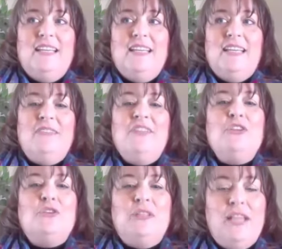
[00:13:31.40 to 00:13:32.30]
even
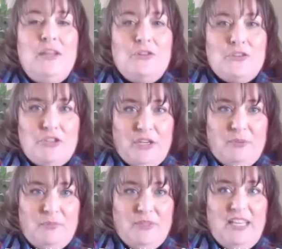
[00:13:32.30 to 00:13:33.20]
your
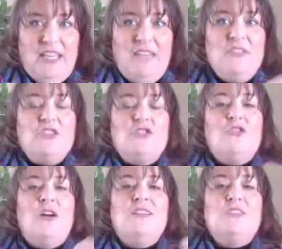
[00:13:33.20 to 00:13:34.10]
leadership, even the
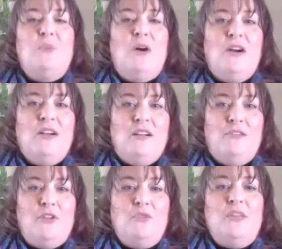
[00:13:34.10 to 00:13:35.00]
strongest part
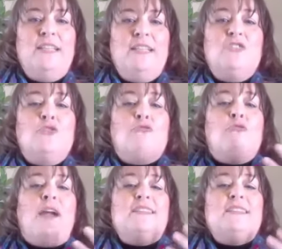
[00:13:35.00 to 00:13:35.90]
of you, needs the
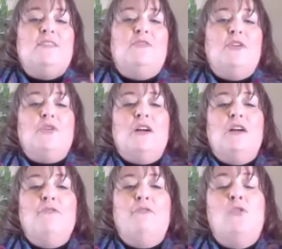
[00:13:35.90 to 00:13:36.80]
rest of you to
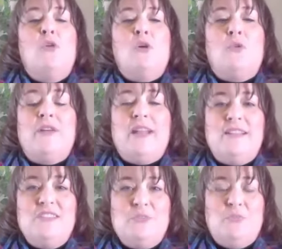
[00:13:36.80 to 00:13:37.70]
come forward
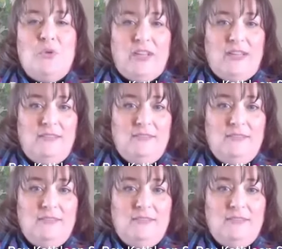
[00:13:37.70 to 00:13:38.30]
and support it.